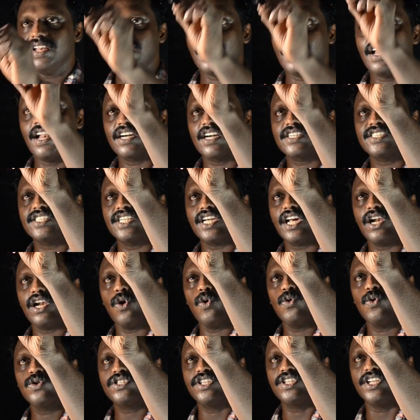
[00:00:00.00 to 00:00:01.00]
in an
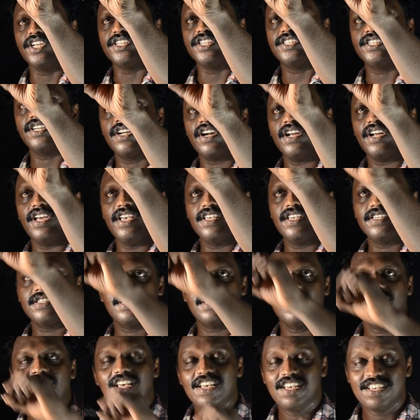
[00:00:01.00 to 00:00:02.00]
electrical oscillator
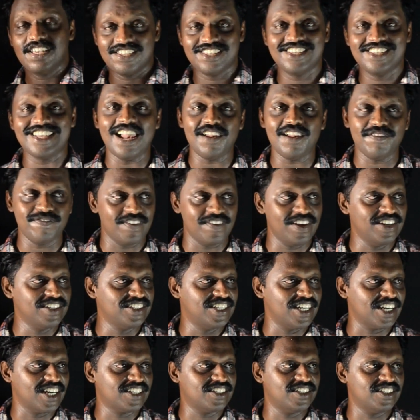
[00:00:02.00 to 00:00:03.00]
is
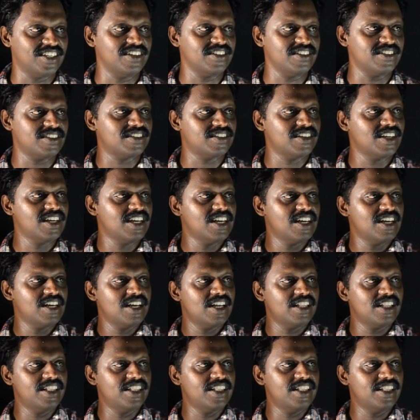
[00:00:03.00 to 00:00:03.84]
self-inductance.